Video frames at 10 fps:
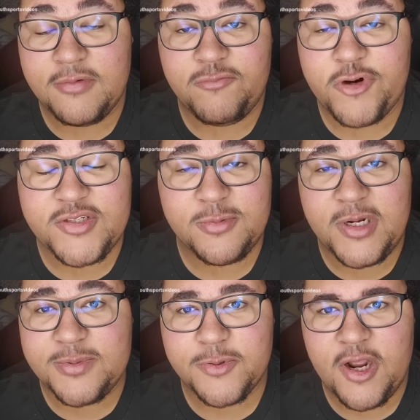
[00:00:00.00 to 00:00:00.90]
Russell
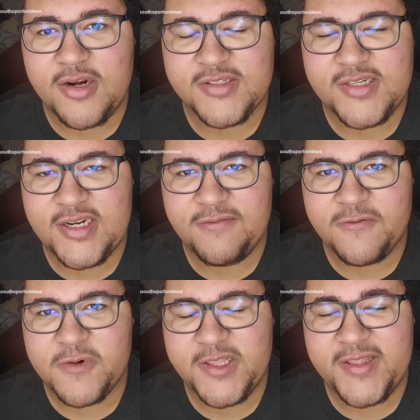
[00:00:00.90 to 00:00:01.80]
Westbrook honestly didn't
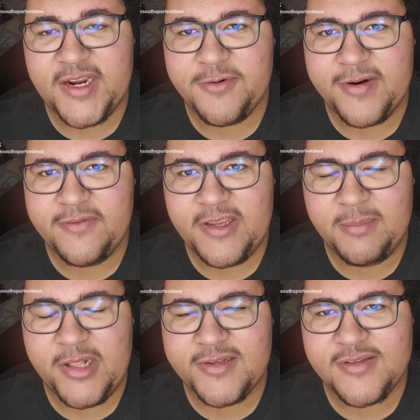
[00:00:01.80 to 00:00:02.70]
have really that great of a
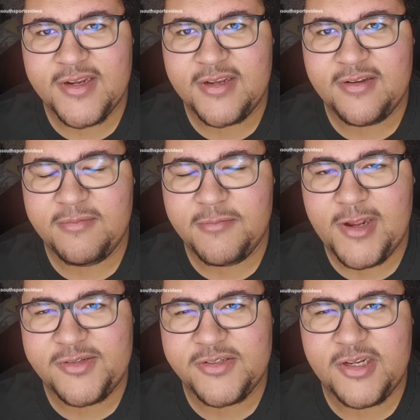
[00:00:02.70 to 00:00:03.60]
game last night.
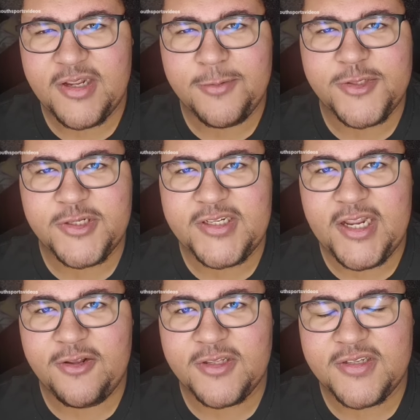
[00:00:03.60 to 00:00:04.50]
I, I was looking
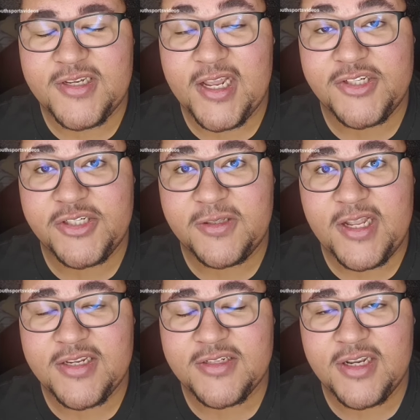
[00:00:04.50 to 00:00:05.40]
down the stat sheet
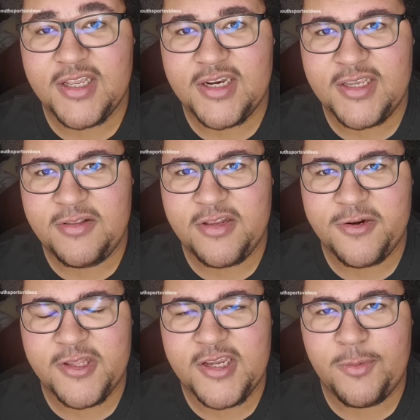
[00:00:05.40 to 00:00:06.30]
last night, and he
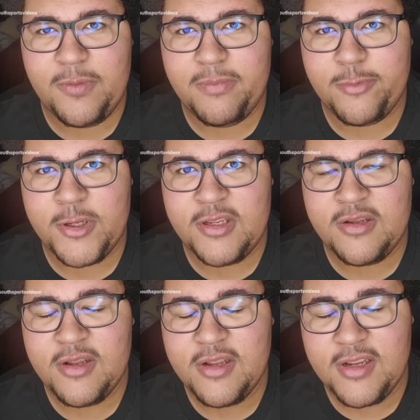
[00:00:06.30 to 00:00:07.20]
literally at one
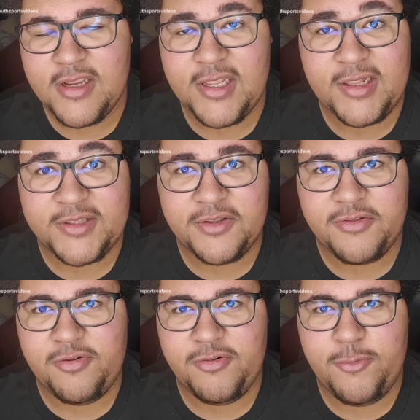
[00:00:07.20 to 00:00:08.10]
point in like the
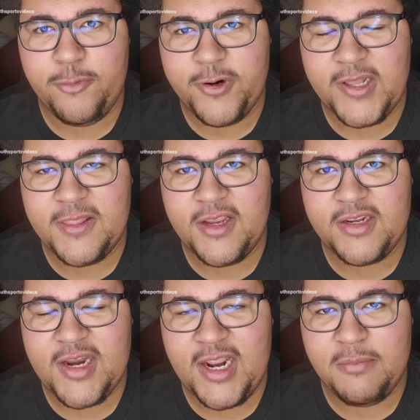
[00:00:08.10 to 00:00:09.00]
third quarter had
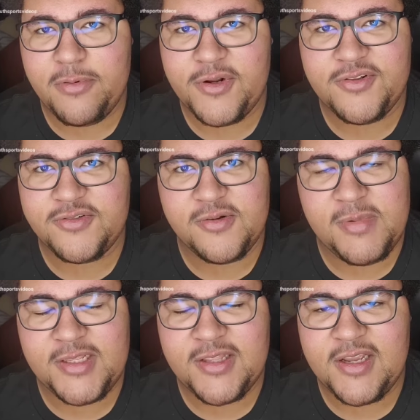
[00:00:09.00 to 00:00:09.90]
like nine points or
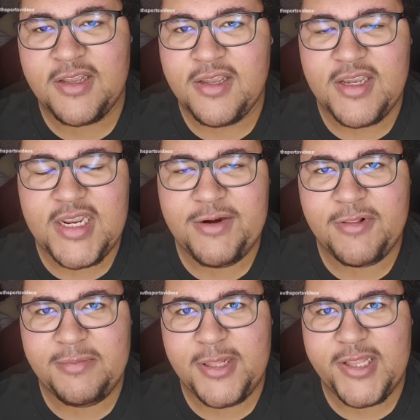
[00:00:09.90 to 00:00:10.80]
something like that. He didn't
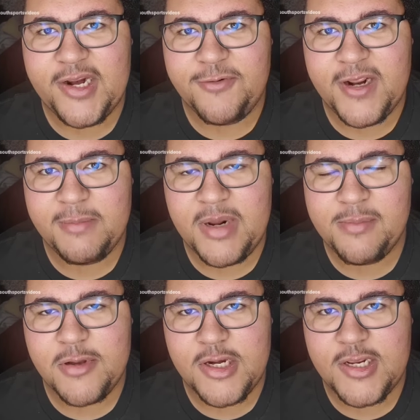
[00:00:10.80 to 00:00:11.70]
really play that great in my
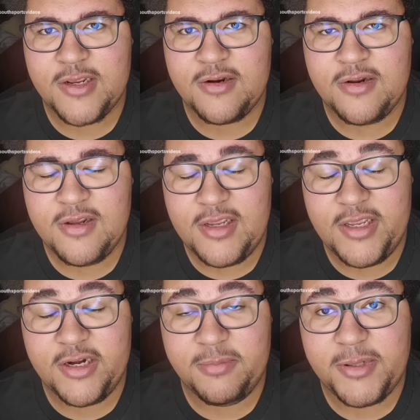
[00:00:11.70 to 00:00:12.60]
opinion.
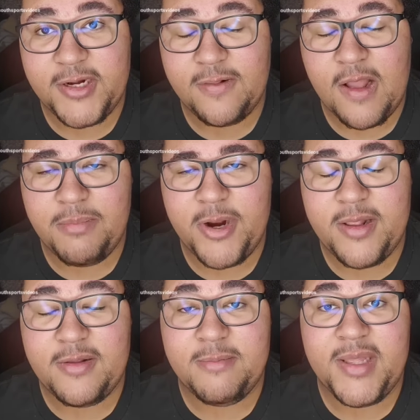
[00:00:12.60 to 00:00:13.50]
He could have played a lot
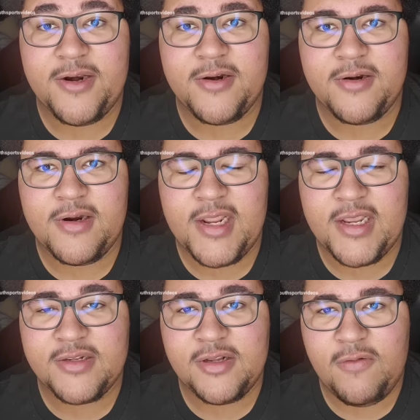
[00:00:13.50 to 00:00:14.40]
better.
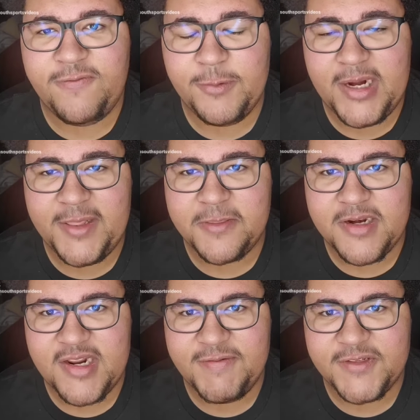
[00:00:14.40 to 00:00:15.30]
And hopefully, when
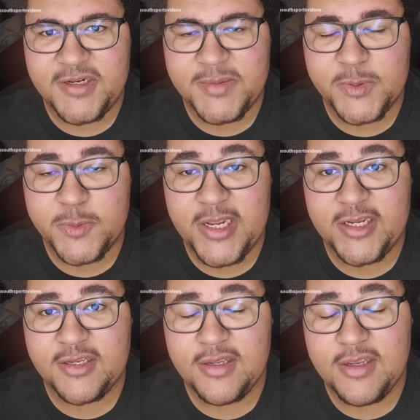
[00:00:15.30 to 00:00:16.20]
Anthony Davis comes
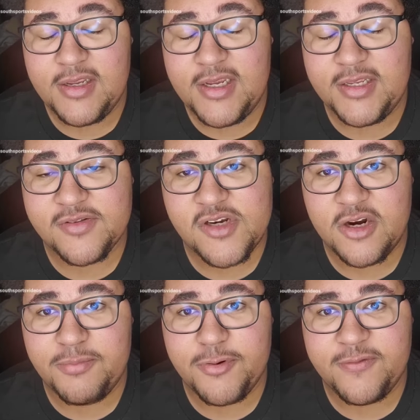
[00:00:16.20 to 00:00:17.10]
back, he can
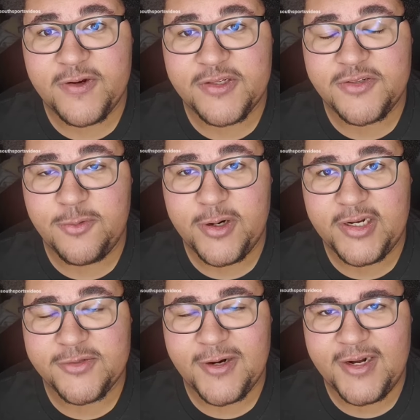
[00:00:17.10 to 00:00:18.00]
start improving and
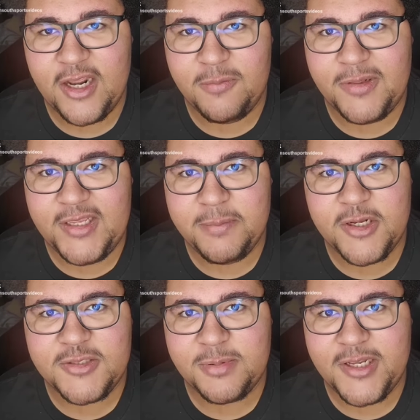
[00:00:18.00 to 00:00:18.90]
scoring. Because right now, Malik
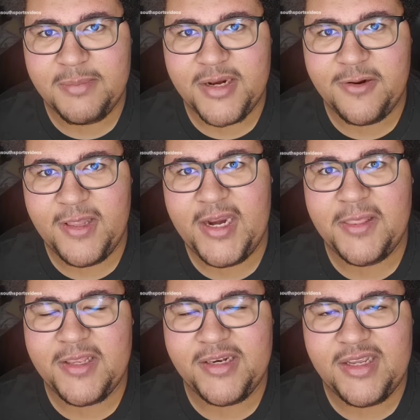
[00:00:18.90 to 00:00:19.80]
Monk's playing better than
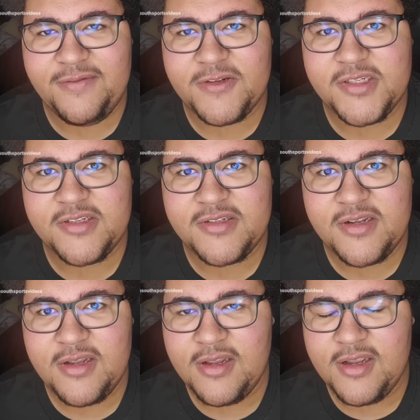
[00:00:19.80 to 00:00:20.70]
Anthony Davis is.
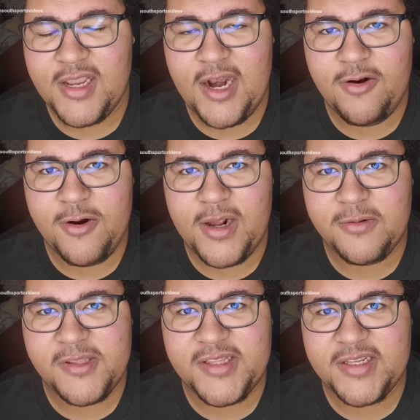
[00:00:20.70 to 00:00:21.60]
And I don't know. I
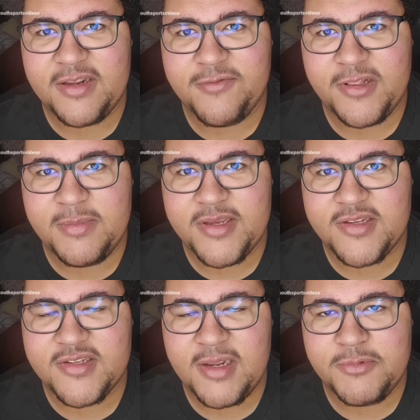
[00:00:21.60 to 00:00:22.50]
don't think that can really be
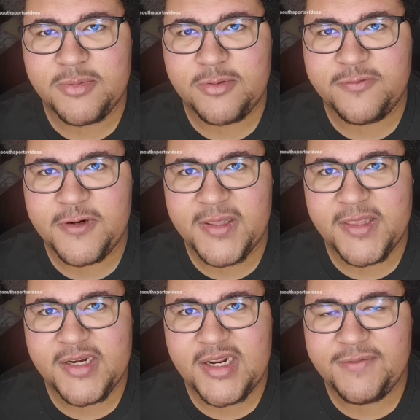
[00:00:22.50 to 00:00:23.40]
acceptable for
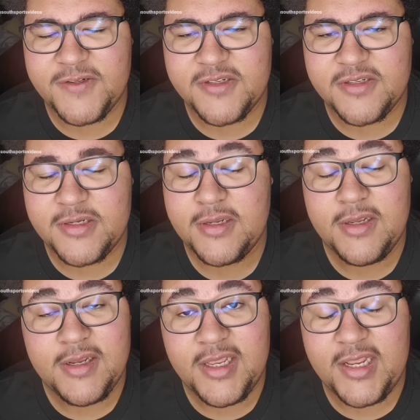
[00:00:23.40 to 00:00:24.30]
Anthony Davis.
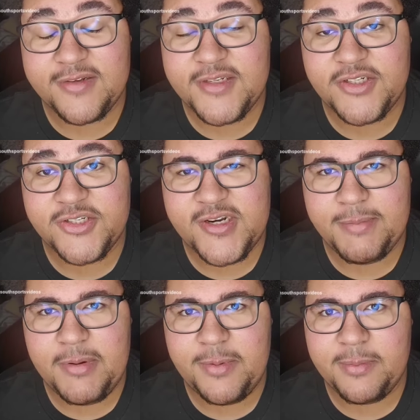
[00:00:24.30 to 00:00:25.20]
And he has to just
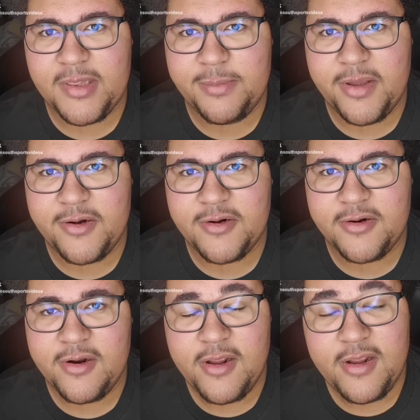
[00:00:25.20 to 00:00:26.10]
step up and play better.